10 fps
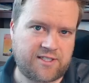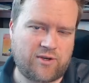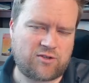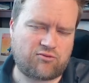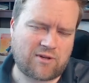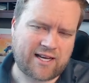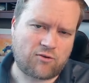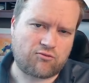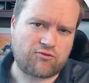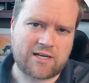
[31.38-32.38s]
So it's like
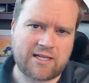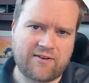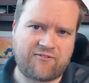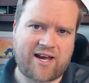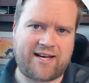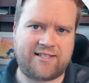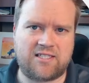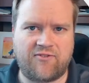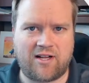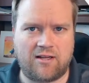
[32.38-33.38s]
a really fast
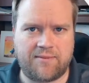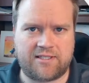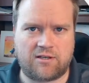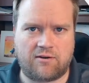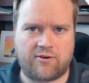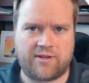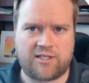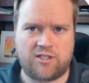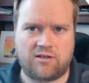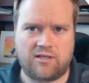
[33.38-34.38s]
development server
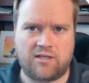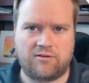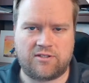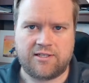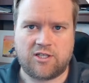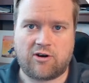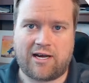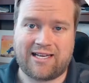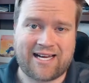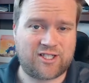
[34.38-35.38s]
that you can use to
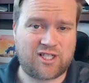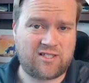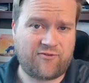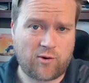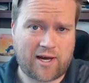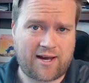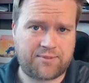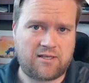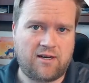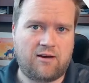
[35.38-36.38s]
create not just Vue
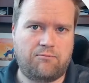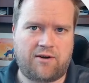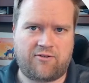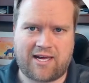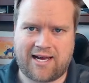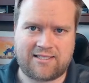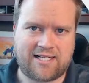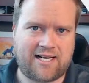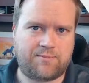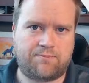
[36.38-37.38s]
apps, but React
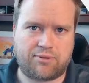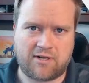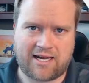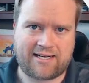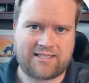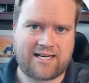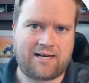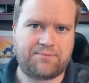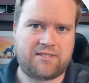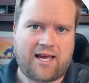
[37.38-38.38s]
apps, Preact
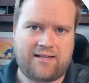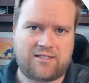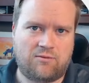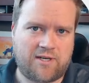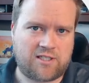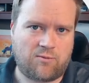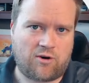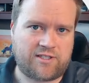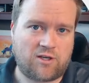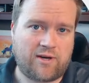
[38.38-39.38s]
apps, and so much
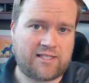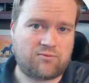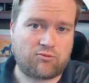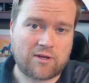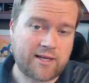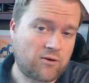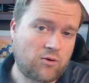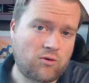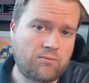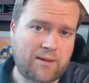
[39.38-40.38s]
more. So it's really
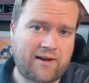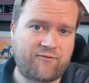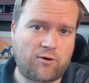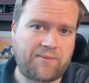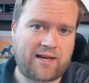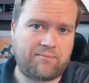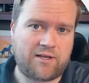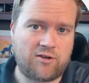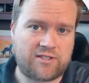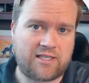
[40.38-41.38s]
cool platform that I've
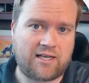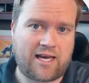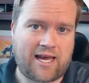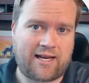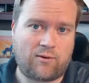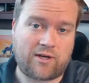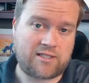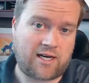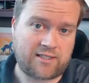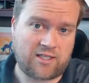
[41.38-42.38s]
been using and I want
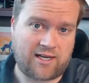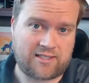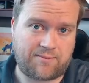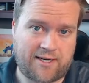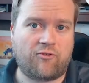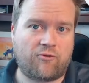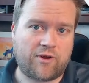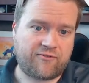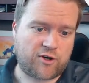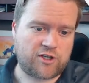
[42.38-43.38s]
to talk to you guys about.
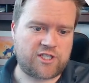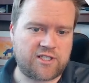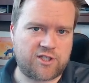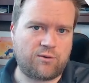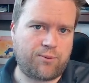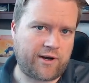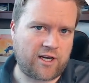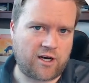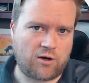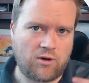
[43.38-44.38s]
With version
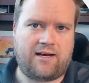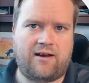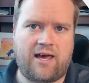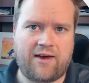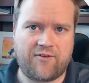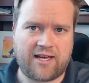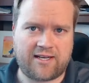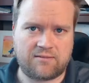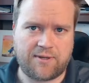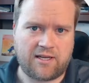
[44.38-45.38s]
2.0, uh, Evan
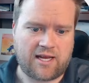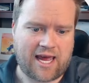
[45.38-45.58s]
has been